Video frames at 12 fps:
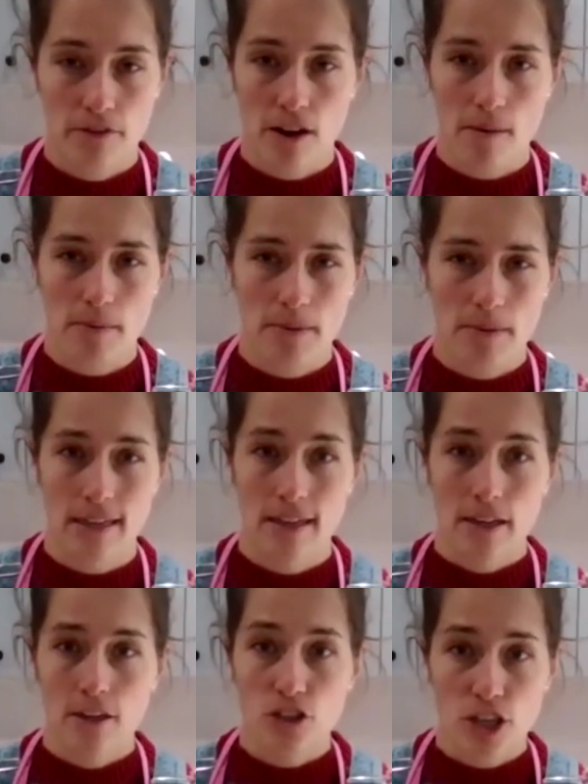
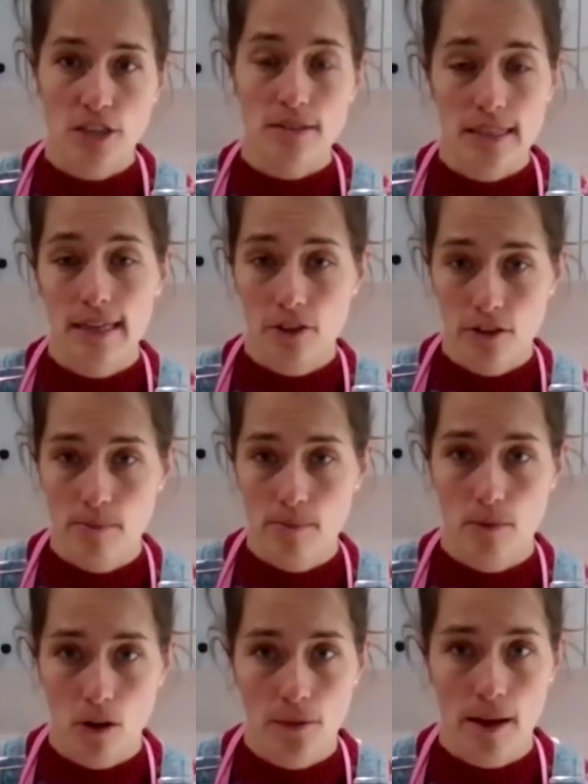pharmacy. Don't tick
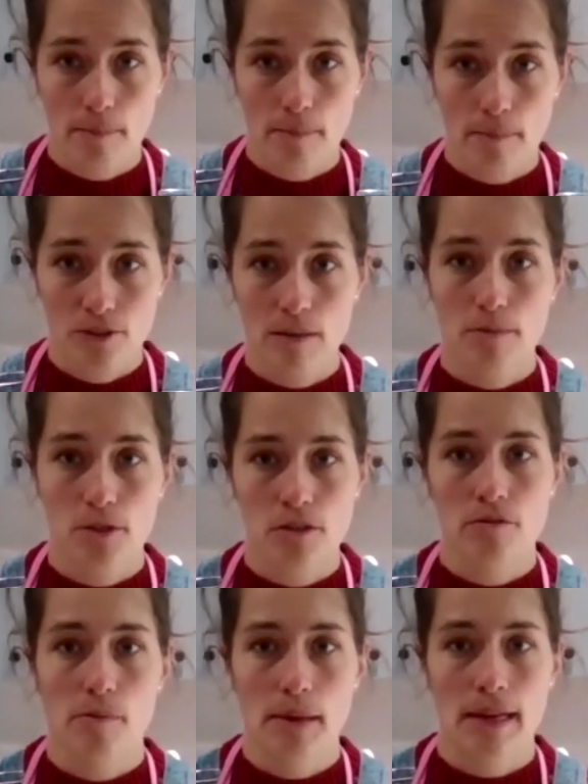them on that
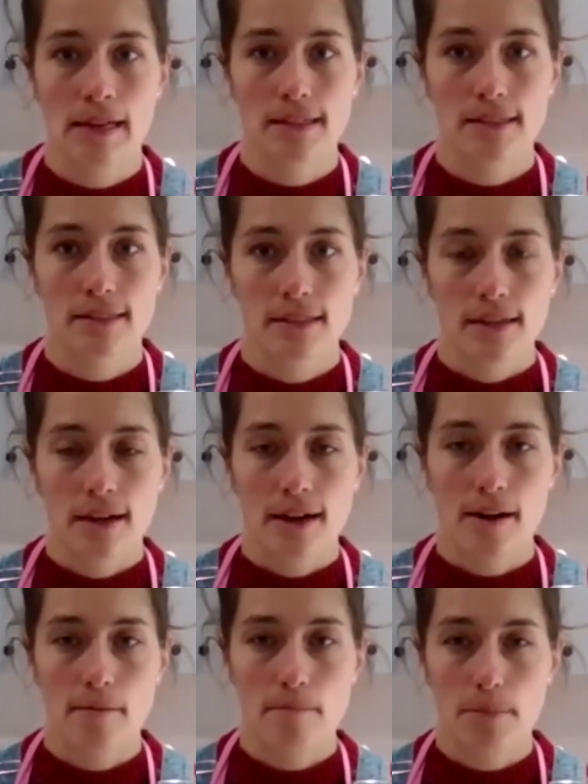prescription repeat.
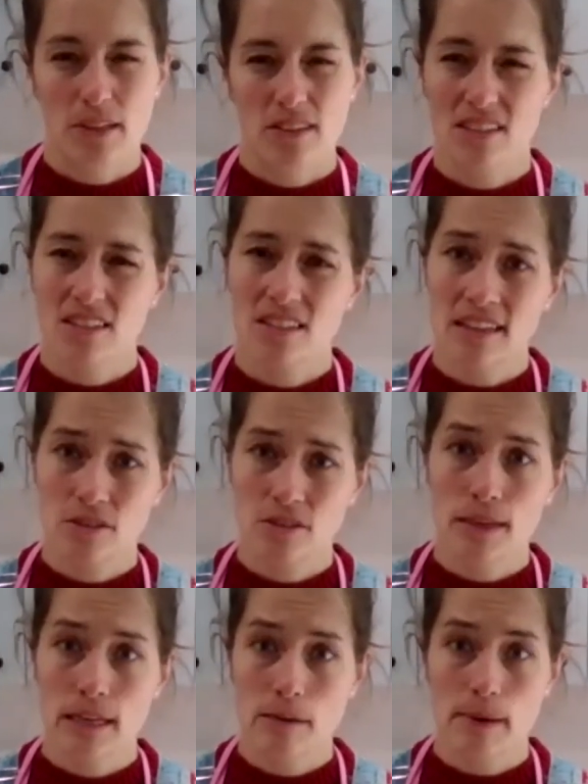because it's
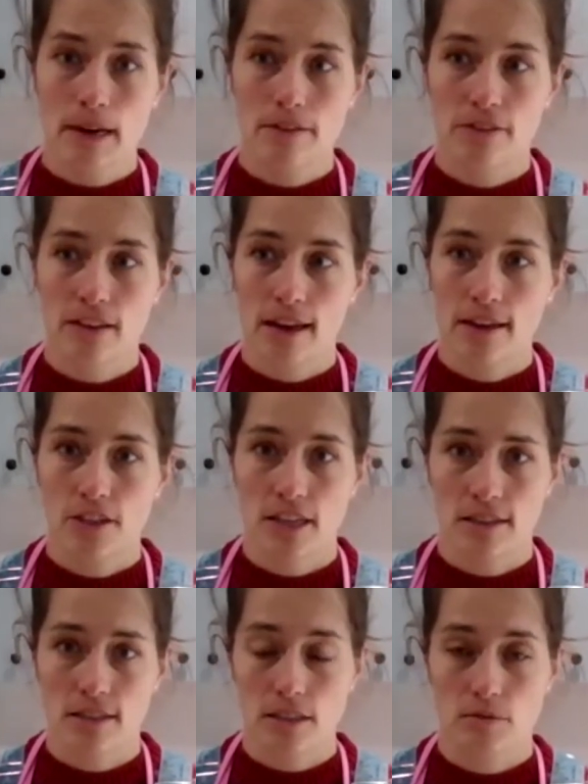really bad for the
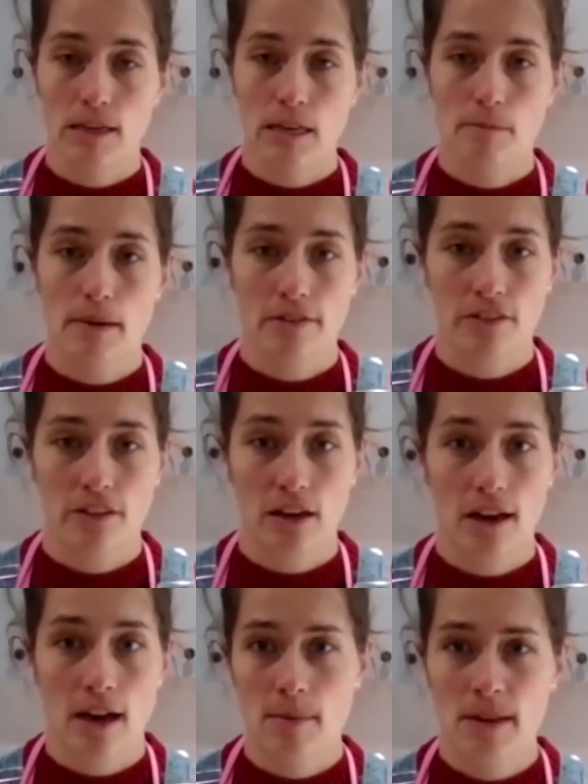NHS, it's really bad for the
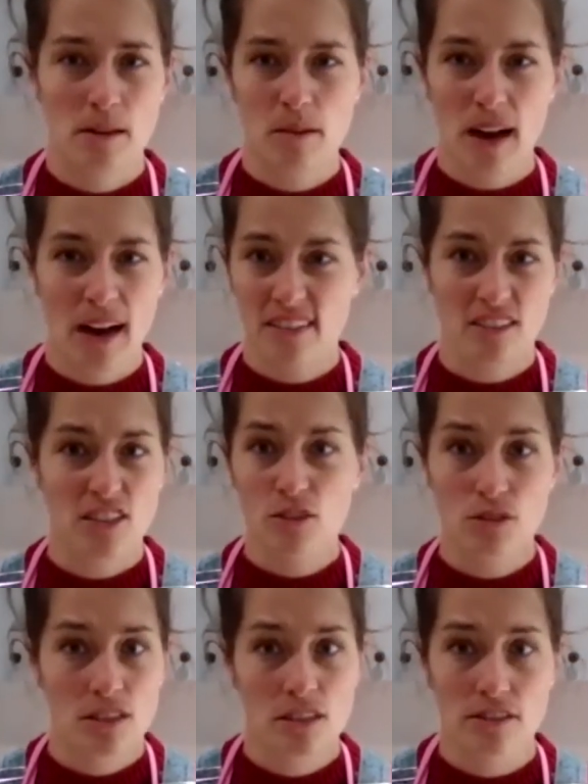climate, and it's
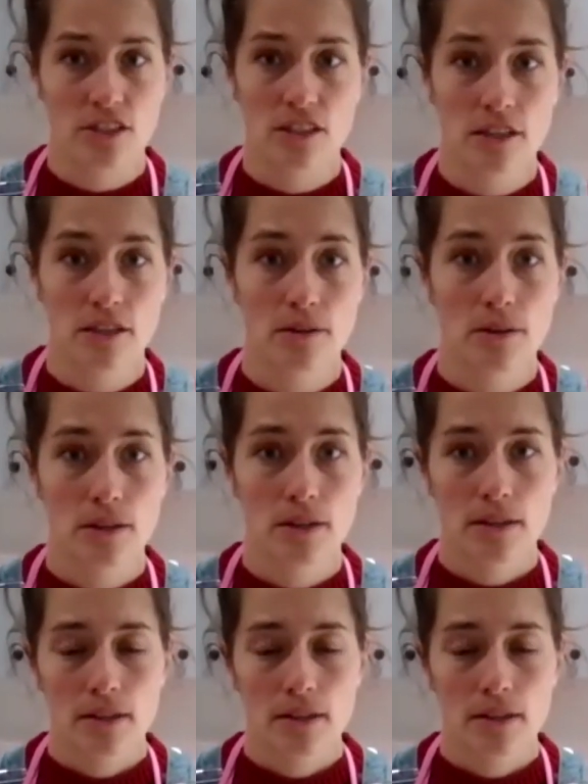useless to you.